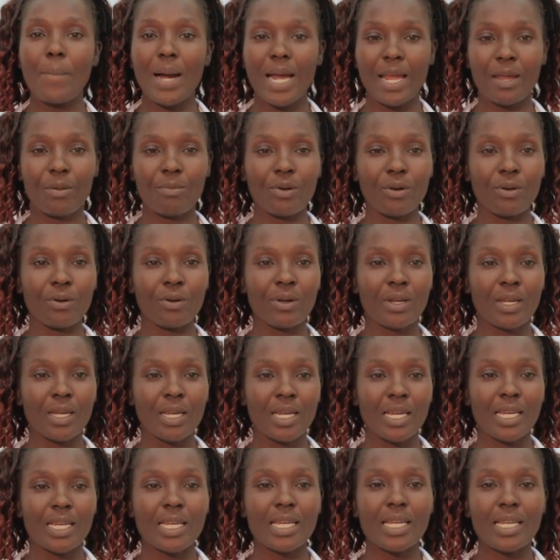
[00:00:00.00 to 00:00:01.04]
Bible
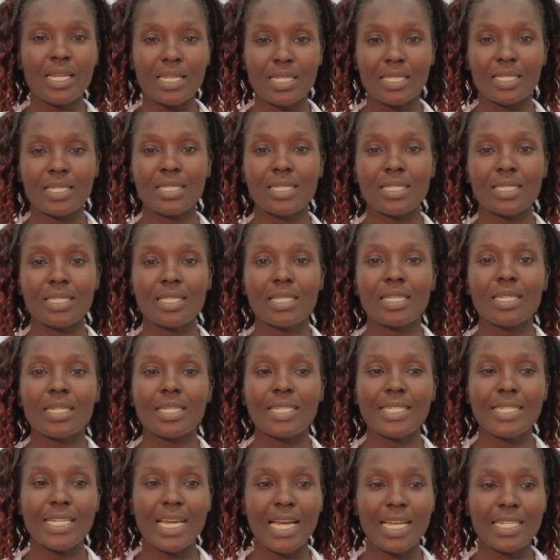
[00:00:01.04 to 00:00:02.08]
is
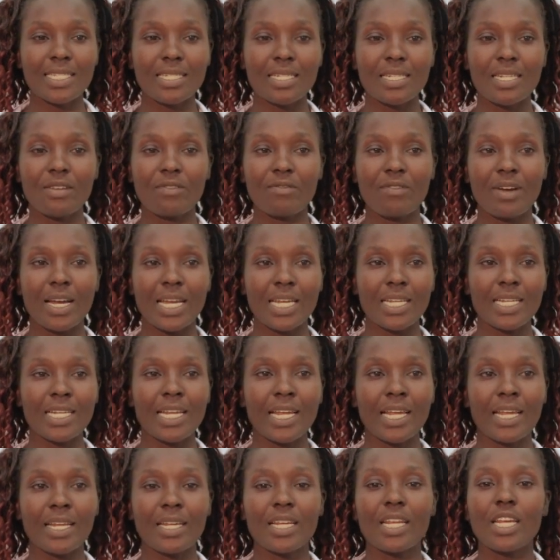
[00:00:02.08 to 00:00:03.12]
just
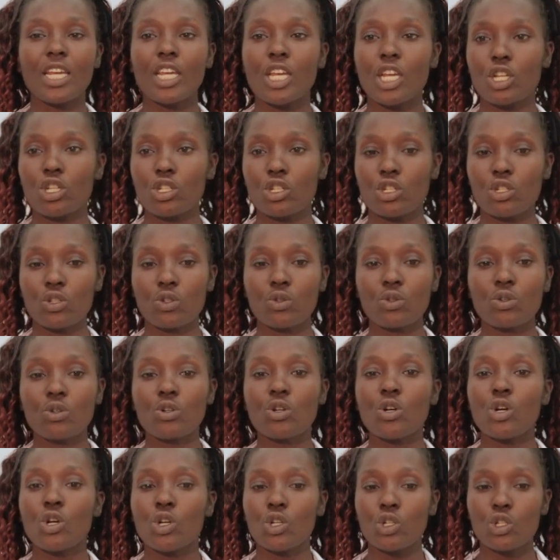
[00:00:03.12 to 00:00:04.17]
divided into
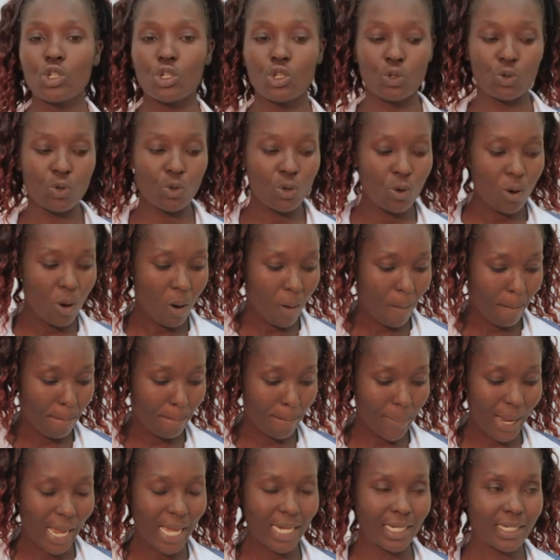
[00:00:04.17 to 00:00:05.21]
two
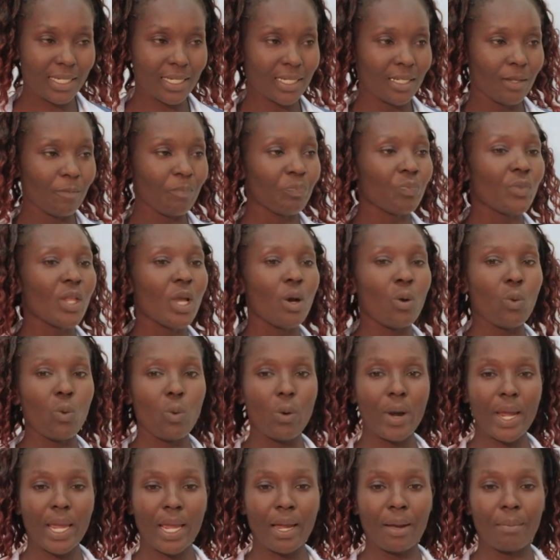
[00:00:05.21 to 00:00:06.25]
parts,
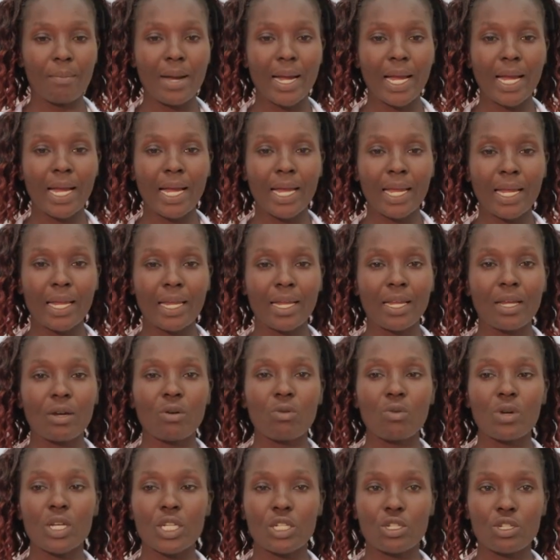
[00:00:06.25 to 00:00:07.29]
whereby
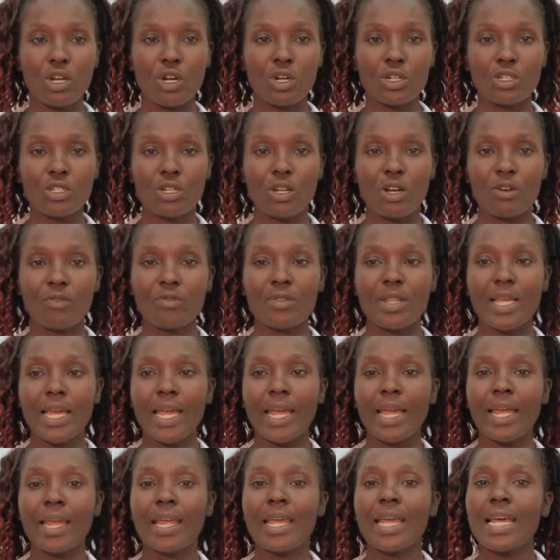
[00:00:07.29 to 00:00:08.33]
we talked of
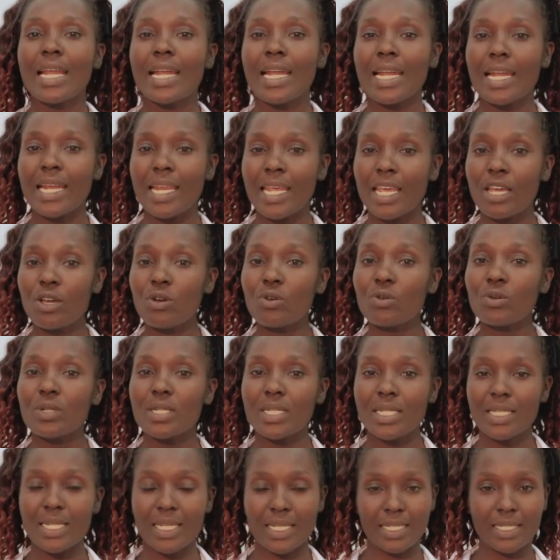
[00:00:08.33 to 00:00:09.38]
the New
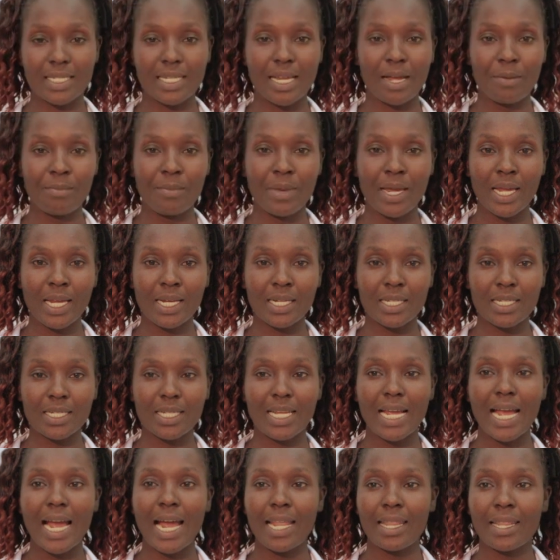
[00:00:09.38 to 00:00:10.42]
Testament
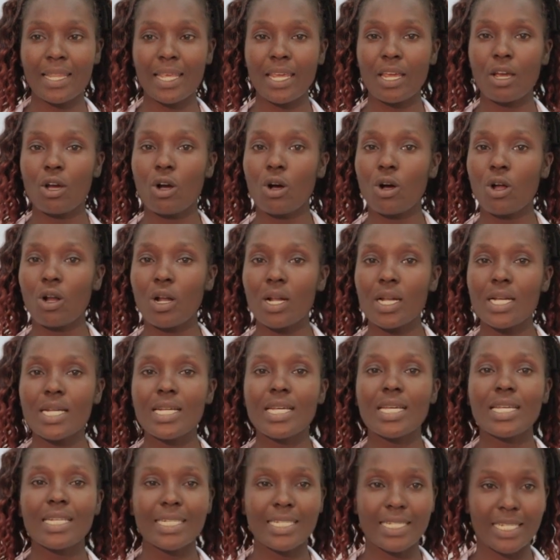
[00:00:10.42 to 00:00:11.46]
and the Old
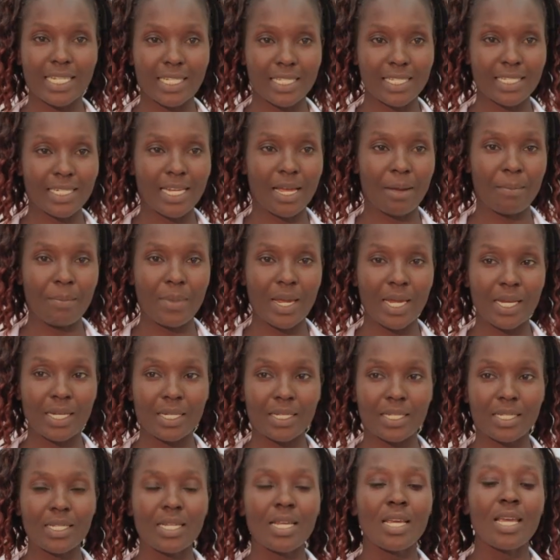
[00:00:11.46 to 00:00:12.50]

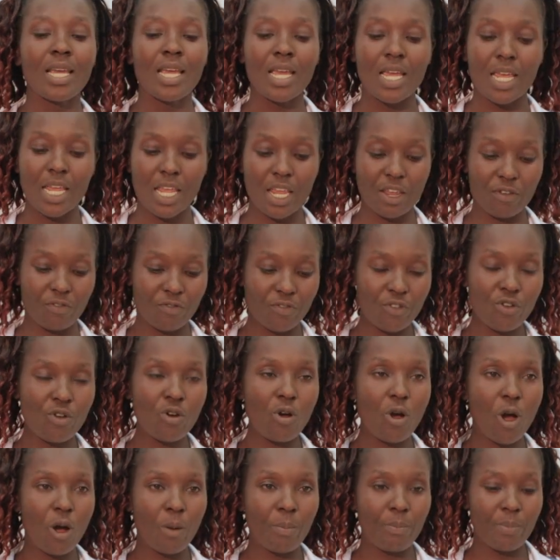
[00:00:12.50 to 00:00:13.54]
Testament. If you
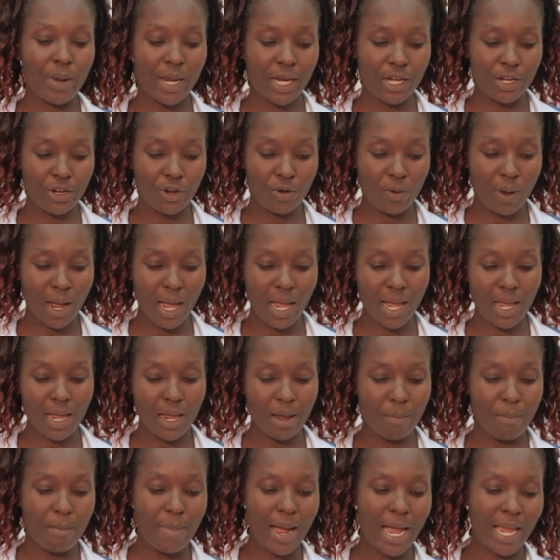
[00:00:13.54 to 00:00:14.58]
open your
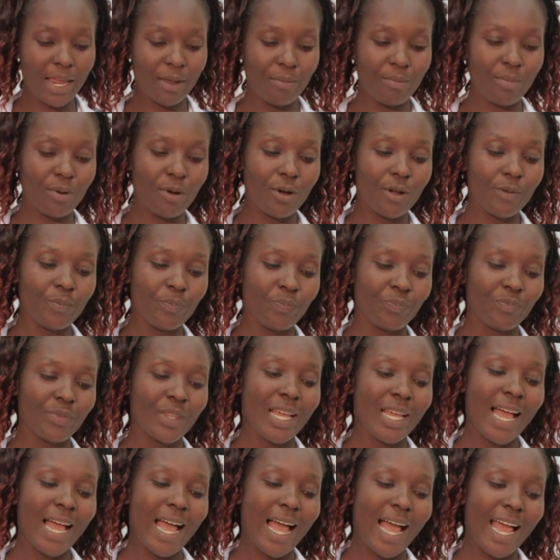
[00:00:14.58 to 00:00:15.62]
Bible,
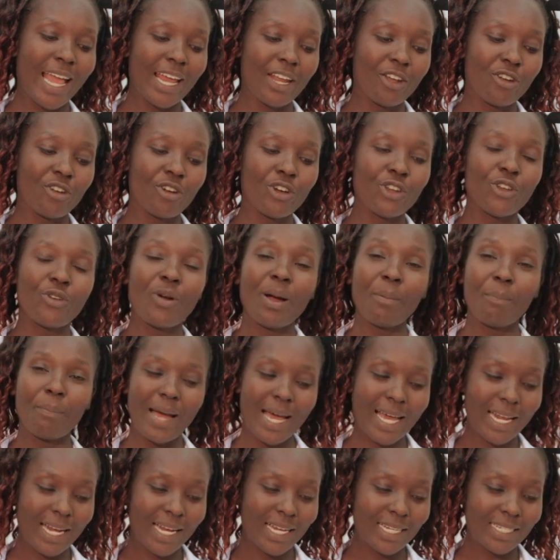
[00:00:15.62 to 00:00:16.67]
I know your
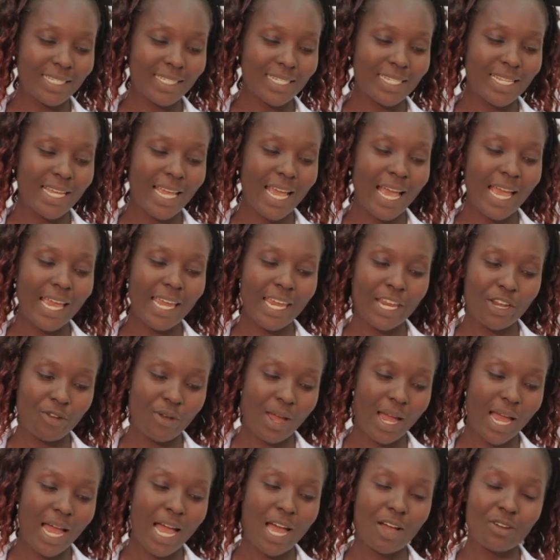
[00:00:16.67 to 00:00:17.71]
parents there in
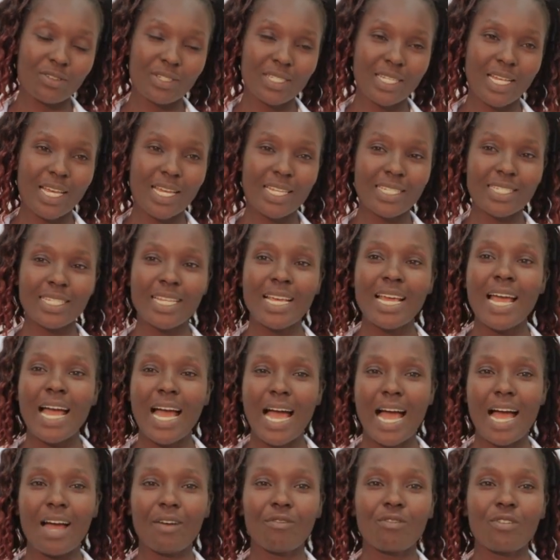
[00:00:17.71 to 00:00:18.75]
your houses
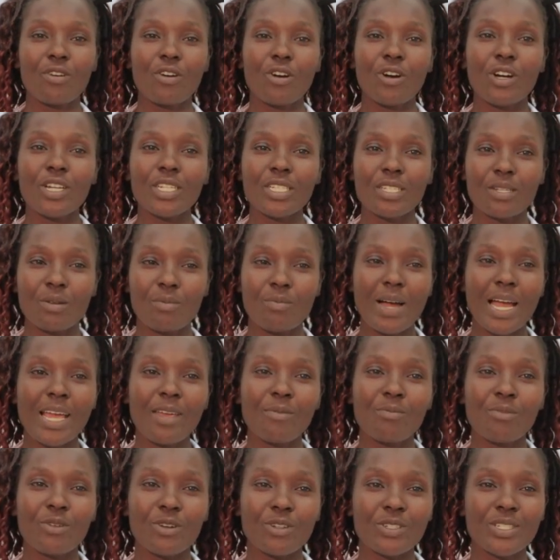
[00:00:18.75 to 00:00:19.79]
have got
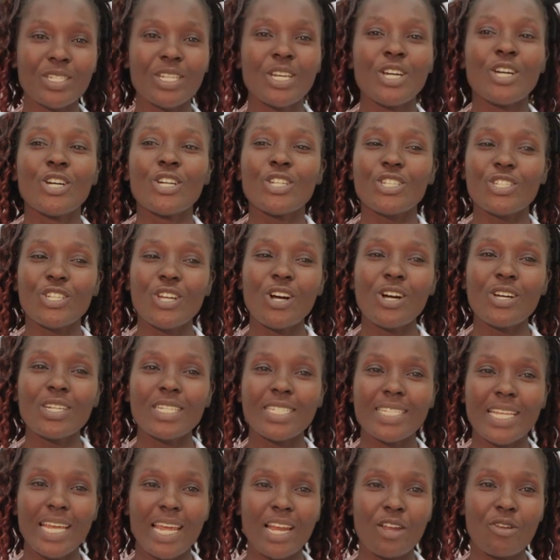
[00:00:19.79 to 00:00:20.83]
Bibles. So
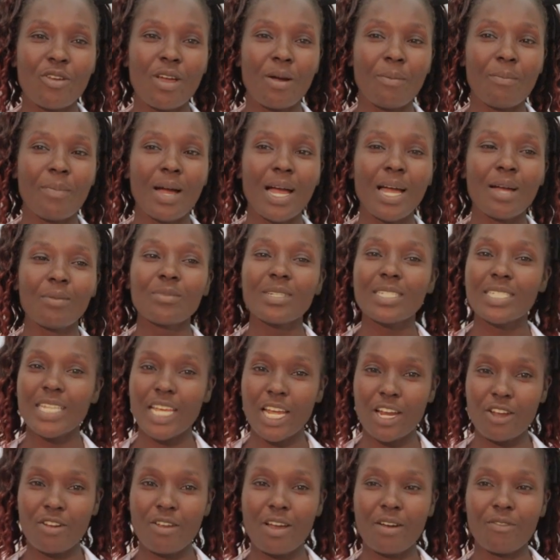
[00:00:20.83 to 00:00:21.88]
tell your mom,
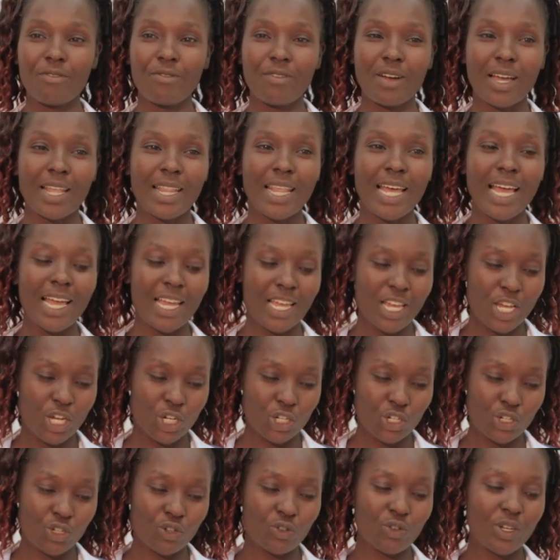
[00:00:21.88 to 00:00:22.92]
tell your father
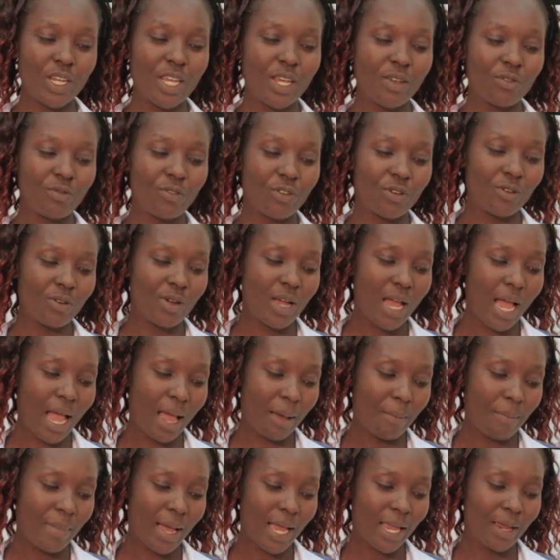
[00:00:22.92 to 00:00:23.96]
to give you
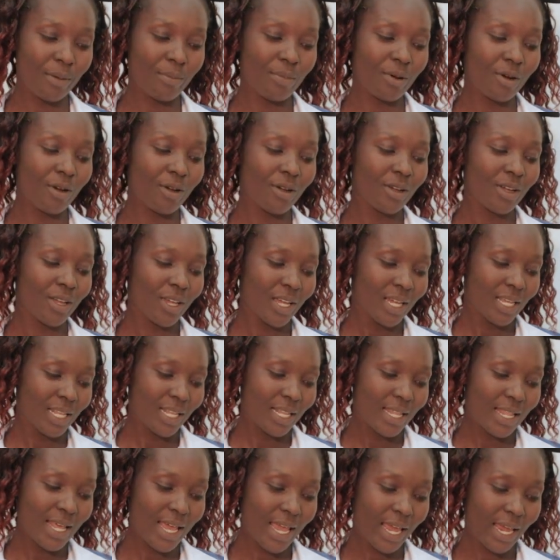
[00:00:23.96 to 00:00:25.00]
a Bible.
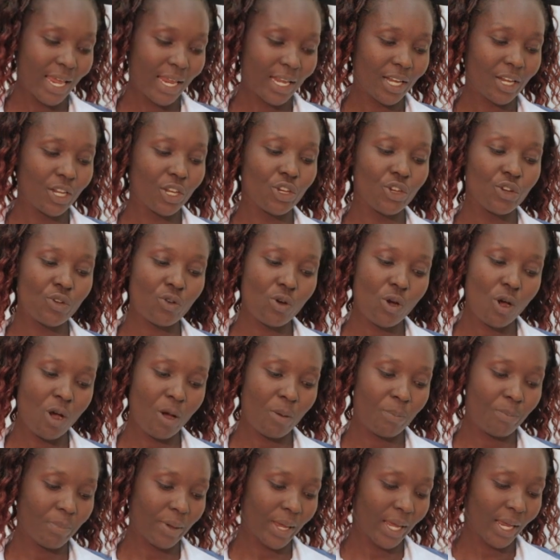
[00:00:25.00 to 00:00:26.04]
Then you
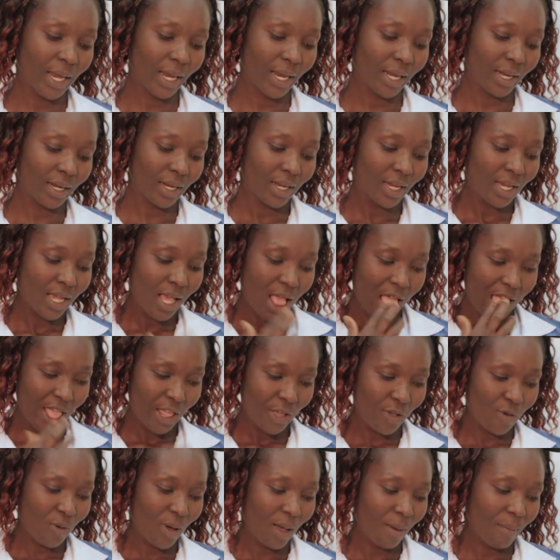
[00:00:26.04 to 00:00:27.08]
open
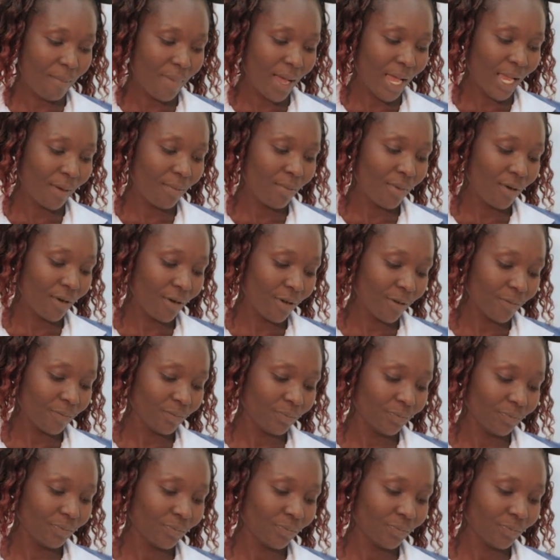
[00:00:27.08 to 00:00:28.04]
your Bible.